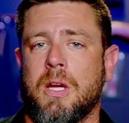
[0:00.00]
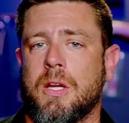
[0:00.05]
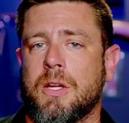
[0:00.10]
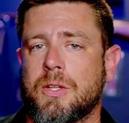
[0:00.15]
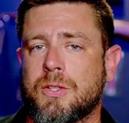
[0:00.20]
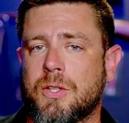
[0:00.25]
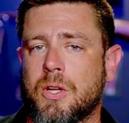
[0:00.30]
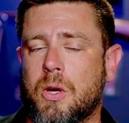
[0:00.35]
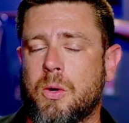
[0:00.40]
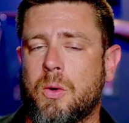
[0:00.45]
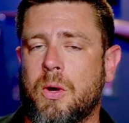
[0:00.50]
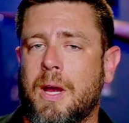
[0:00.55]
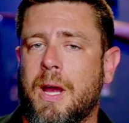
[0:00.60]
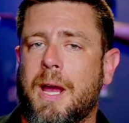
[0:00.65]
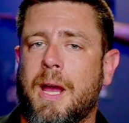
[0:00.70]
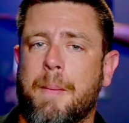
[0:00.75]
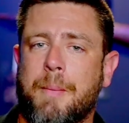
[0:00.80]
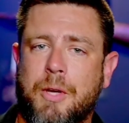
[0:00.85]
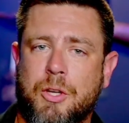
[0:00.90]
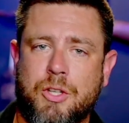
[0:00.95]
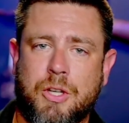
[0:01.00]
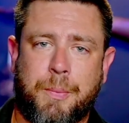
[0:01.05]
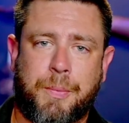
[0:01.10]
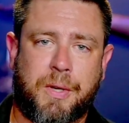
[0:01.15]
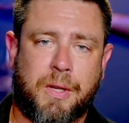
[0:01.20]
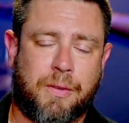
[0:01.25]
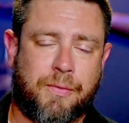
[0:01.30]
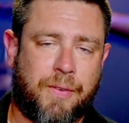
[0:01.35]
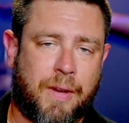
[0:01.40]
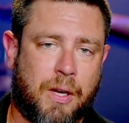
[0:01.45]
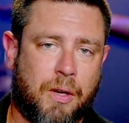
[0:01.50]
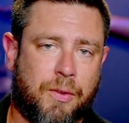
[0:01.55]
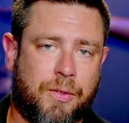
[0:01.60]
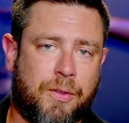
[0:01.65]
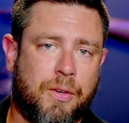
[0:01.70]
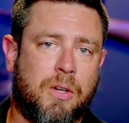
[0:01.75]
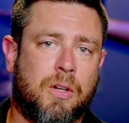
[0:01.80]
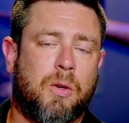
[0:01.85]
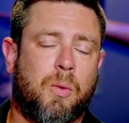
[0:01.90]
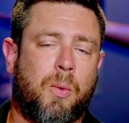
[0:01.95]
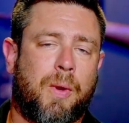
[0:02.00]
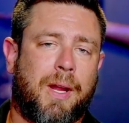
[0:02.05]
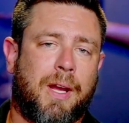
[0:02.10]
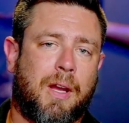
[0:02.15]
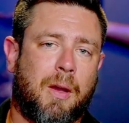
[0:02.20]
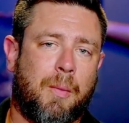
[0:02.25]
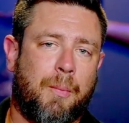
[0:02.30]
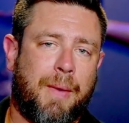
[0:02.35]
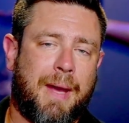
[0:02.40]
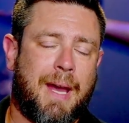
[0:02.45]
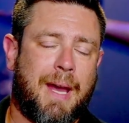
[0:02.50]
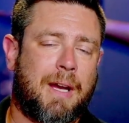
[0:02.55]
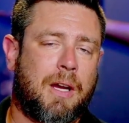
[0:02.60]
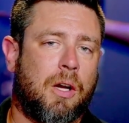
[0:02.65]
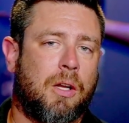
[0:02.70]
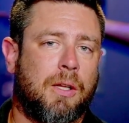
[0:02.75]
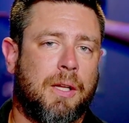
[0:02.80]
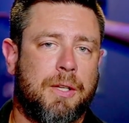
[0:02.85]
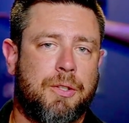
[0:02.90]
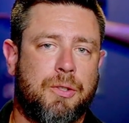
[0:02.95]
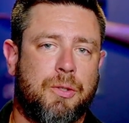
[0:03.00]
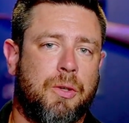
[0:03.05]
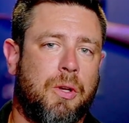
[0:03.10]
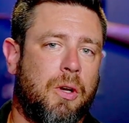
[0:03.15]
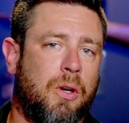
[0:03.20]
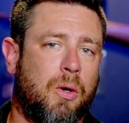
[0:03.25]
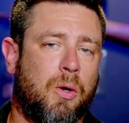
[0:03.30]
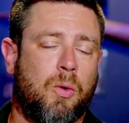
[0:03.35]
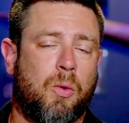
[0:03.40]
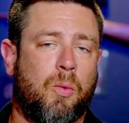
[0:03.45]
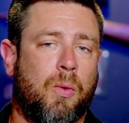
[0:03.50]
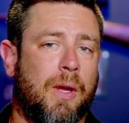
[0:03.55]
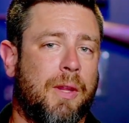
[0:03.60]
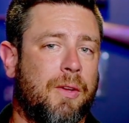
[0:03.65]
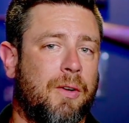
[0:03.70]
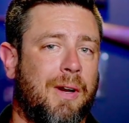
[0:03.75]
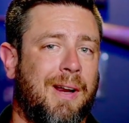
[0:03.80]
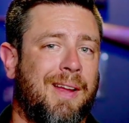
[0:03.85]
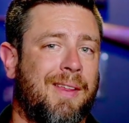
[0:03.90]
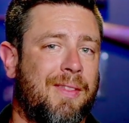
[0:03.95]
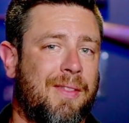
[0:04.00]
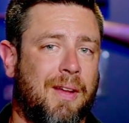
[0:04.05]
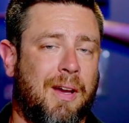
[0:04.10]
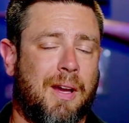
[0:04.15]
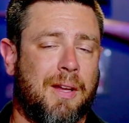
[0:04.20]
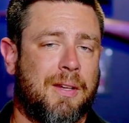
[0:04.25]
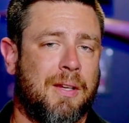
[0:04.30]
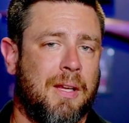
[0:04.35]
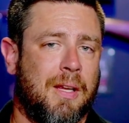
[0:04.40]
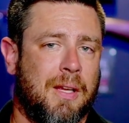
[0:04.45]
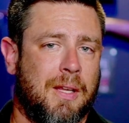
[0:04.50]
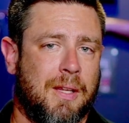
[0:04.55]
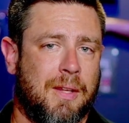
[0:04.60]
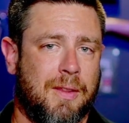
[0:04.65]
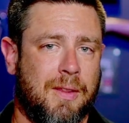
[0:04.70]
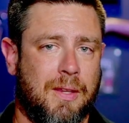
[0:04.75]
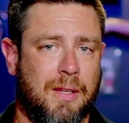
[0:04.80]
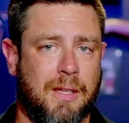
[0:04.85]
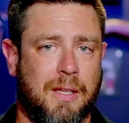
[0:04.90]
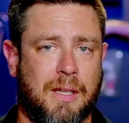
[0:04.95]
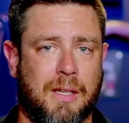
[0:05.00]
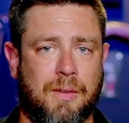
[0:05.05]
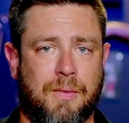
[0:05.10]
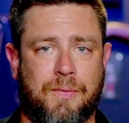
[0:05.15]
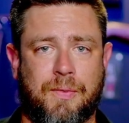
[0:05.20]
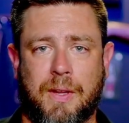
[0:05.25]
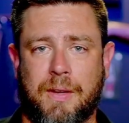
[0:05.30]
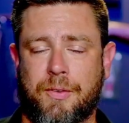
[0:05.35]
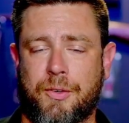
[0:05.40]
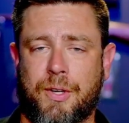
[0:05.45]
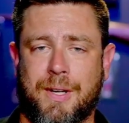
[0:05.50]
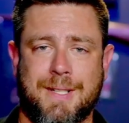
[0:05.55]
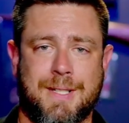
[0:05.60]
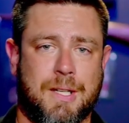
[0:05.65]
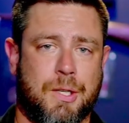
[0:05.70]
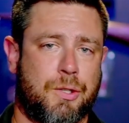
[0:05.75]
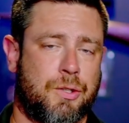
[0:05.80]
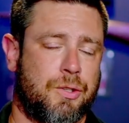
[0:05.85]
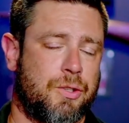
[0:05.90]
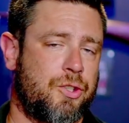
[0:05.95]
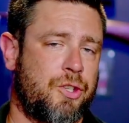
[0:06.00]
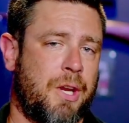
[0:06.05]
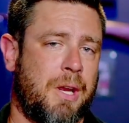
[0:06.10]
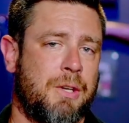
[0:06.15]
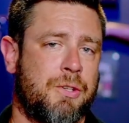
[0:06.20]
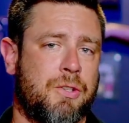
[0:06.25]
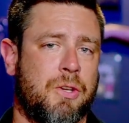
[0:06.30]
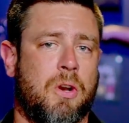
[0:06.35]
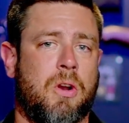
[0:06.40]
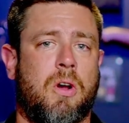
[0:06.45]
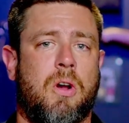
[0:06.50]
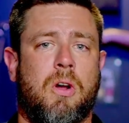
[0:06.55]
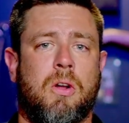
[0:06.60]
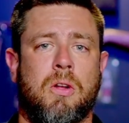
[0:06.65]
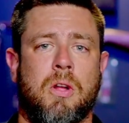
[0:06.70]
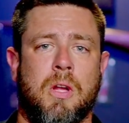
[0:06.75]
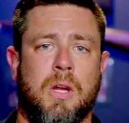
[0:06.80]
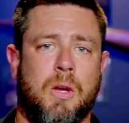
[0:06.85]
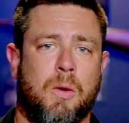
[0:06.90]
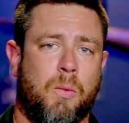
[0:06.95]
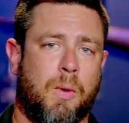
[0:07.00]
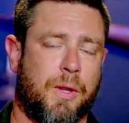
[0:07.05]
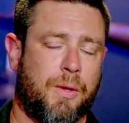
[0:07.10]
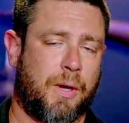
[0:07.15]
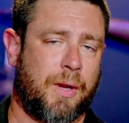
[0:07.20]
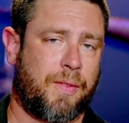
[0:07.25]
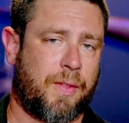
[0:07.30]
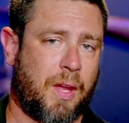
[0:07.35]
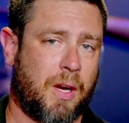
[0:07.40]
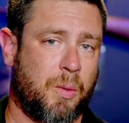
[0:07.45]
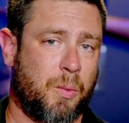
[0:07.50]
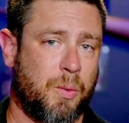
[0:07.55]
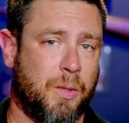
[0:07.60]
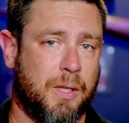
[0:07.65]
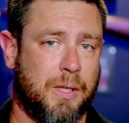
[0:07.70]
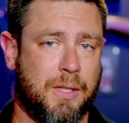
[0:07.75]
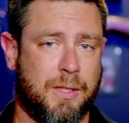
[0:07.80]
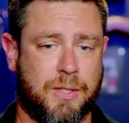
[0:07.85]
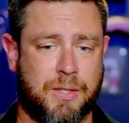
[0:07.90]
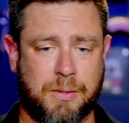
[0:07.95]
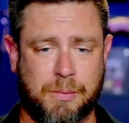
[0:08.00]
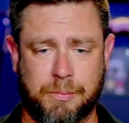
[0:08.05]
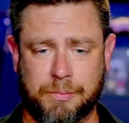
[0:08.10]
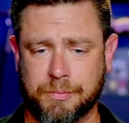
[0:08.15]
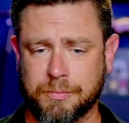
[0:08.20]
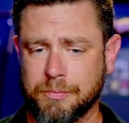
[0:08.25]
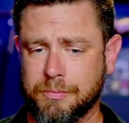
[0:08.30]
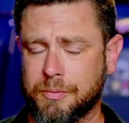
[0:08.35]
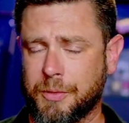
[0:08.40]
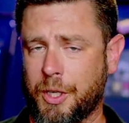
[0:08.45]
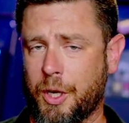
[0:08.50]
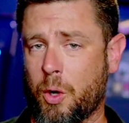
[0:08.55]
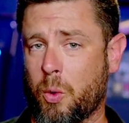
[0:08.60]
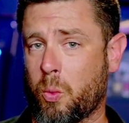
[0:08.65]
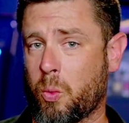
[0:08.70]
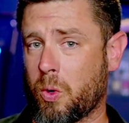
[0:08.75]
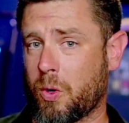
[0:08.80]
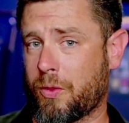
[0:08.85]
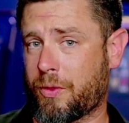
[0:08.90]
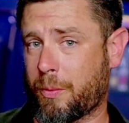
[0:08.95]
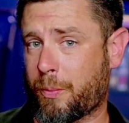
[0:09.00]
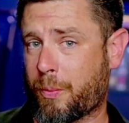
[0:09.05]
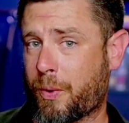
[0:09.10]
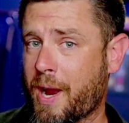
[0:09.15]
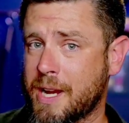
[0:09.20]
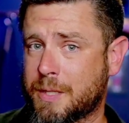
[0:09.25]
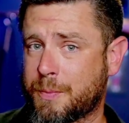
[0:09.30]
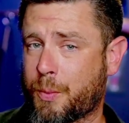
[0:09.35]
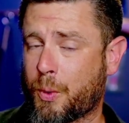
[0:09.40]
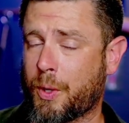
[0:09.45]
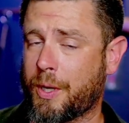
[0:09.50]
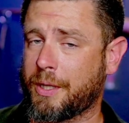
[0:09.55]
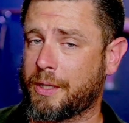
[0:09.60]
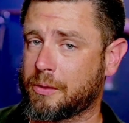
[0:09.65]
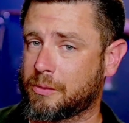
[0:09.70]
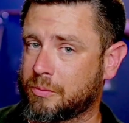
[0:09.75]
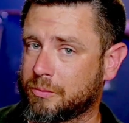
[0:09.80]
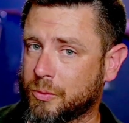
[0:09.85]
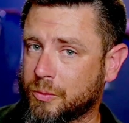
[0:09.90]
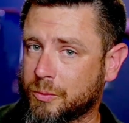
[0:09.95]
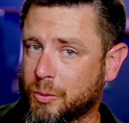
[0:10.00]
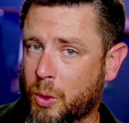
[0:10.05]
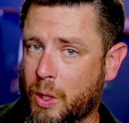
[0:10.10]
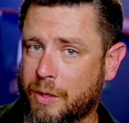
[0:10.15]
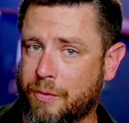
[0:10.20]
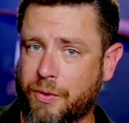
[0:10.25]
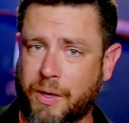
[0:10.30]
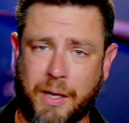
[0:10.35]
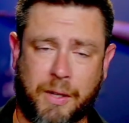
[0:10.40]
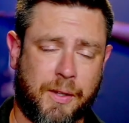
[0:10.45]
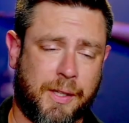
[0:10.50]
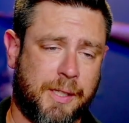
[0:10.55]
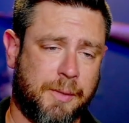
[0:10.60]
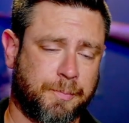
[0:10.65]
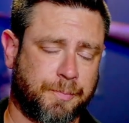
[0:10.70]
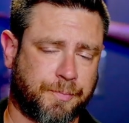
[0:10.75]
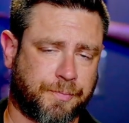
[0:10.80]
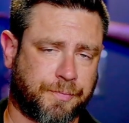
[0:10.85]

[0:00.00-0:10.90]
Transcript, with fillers: So I'm gonna jump into the final third. When I come back, I'll let you know whether I thought the flavor transitions changed at all, whether I thought it was, worth the price point, quite frankly,